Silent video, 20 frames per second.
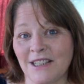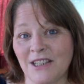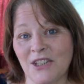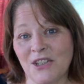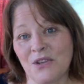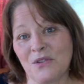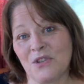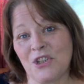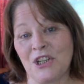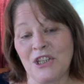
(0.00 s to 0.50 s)
And
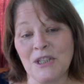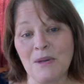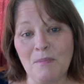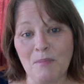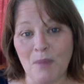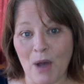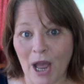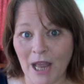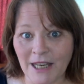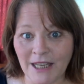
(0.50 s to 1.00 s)
so she's a
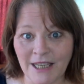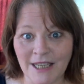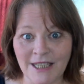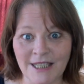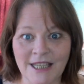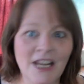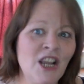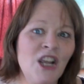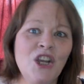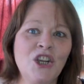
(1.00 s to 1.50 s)

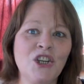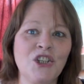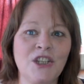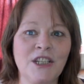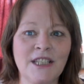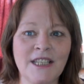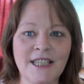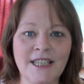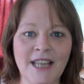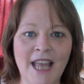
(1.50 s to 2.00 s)
botanist,
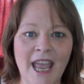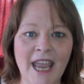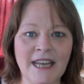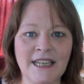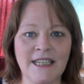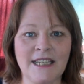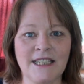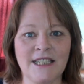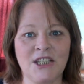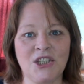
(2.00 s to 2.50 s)
she's a
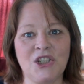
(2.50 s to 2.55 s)
scientist,